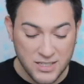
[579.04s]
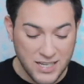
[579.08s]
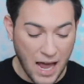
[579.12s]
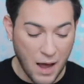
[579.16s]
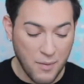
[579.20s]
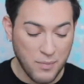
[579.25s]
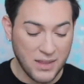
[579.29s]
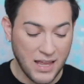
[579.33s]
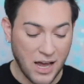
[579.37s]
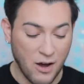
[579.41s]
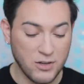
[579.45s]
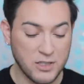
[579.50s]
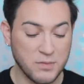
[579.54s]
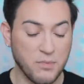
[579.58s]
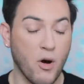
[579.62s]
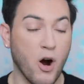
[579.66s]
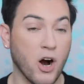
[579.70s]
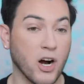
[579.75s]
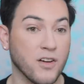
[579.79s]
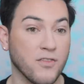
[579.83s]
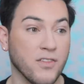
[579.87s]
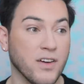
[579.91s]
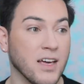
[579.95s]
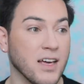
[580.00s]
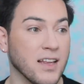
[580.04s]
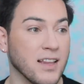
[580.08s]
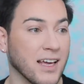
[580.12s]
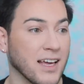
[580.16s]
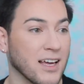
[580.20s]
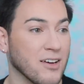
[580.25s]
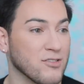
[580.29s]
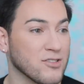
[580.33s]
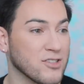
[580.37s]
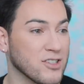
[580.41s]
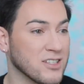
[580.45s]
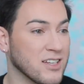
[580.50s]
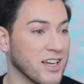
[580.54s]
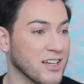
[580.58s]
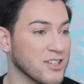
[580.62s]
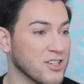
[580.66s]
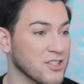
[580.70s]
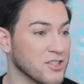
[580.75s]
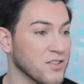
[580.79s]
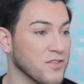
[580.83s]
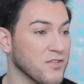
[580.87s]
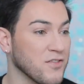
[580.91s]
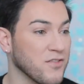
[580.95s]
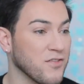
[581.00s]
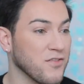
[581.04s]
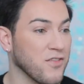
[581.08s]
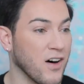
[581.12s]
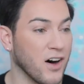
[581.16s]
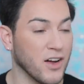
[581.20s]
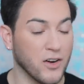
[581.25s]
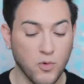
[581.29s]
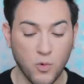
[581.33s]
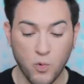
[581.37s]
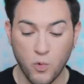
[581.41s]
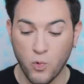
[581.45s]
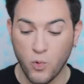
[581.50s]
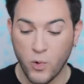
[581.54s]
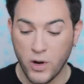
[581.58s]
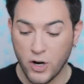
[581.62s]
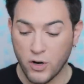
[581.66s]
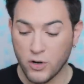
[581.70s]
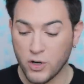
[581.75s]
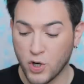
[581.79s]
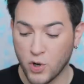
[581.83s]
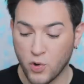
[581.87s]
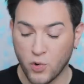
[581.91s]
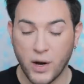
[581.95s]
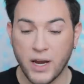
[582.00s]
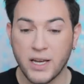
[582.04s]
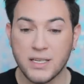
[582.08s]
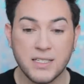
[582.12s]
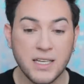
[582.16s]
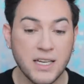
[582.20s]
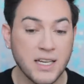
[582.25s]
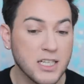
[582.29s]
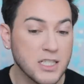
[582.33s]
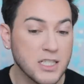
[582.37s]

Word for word: just happy that I was part of it. Like it was just like such a fun, weird, crazy